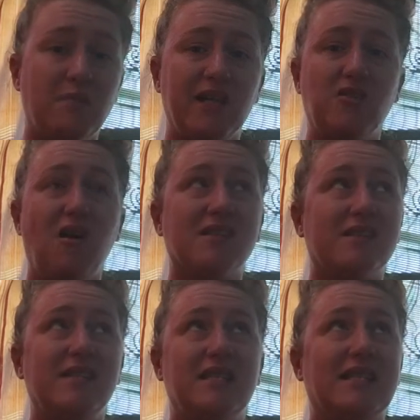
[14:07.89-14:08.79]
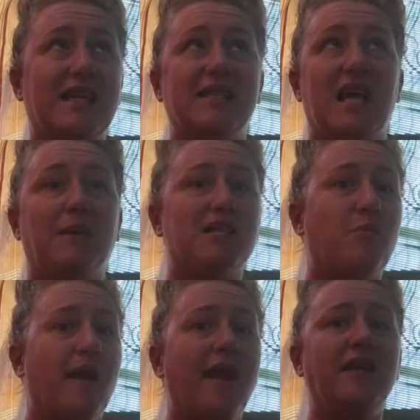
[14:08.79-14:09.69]
My dog sneezes anytime I
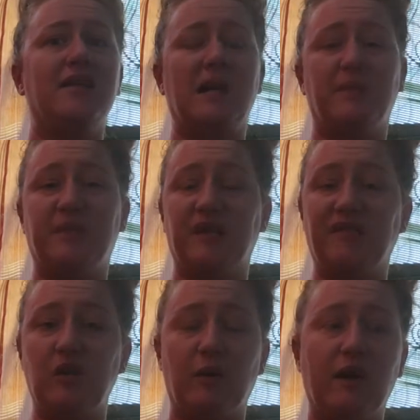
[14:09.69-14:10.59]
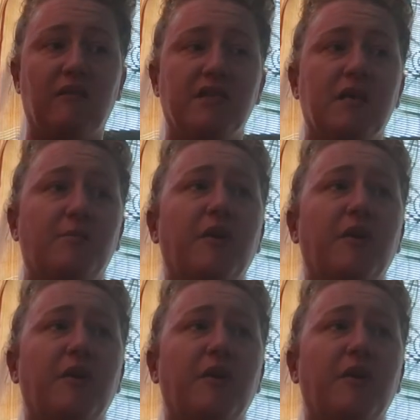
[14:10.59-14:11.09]
spray any type of perfume around him.